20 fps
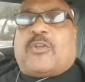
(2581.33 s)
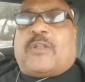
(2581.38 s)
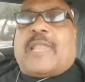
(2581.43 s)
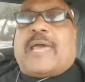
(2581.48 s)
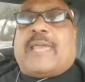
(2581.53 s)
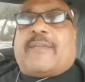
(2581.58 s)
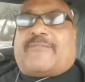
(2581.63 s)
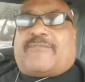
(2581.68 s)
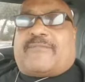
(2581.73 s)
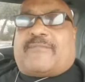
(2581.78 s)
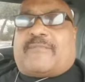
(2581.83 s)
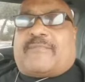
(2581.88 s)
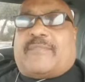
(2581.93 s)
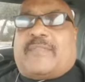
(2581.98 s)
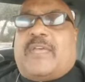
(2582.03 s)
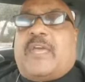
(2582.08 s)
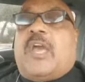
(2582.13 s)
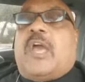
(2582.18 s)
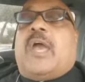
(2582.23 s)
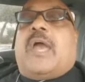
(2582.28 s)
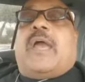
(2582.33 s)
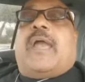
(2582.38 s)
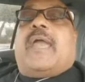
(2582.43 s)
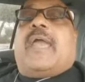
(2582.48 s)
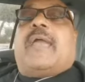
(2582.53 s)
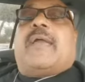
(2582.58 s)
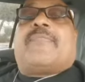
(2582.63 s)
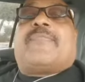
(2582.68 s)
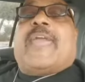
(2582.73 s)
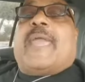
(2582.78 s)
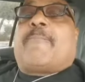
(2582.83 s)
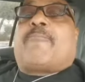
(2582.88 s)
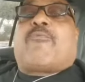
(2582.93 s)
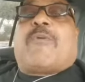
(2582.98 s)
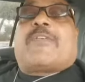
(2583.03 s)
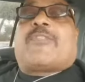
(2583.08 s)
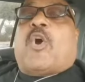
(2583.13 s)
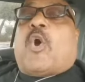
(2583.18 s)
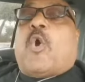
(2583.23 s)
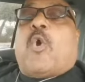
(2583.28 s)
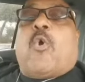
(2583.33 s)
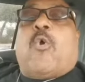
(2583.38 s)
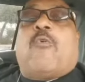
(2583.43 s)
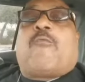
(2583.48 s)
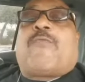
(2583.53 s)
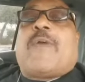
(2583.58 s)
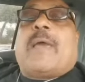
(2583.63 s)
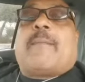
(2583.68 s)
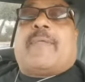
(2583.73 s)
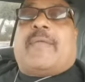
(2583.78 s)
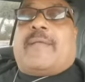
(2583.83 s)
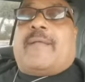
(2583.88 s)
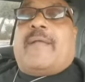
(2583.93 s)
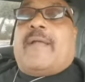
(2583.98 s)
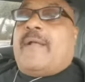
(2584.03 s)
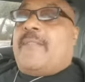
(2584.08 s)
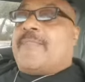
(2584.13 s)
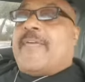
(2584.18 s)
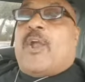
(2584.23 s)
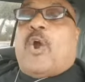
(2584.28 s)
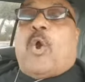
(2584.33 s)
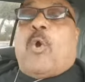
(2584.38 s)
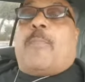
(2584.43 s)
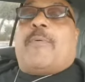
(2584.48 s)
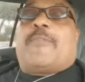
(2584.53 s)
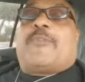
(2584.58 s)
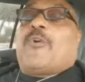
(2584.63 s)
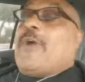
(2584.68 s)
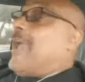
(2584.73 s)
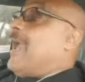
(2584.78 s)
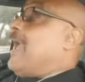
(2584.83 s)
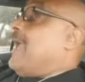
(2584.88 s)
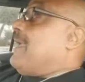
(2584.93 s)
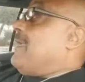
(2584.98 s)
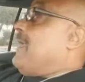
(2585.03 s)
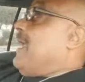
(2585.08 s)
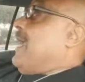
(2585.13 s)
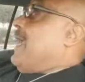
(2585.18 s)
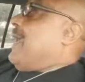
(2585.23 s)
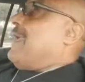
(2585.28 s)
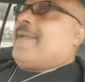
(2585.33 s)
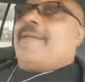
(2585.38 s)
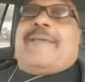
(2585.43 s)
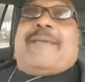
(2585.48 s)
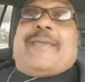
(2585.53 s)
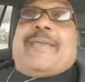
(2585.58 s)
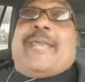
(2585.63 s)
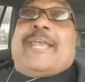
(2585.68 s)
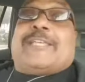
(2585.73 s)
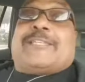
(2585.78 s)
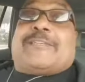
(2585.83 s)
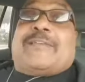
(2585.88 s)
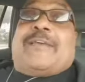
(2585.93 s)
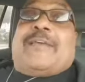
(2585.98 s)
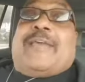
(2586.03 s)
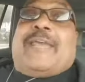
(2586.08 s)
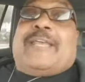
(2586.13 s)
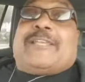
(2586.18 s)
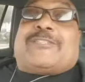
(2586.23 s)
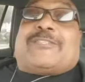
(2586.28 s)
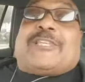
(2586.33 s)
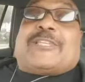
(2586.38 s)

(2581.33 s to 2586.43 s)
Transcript: your life, they bring the whole family. They open the door. Hey, hey, He's he's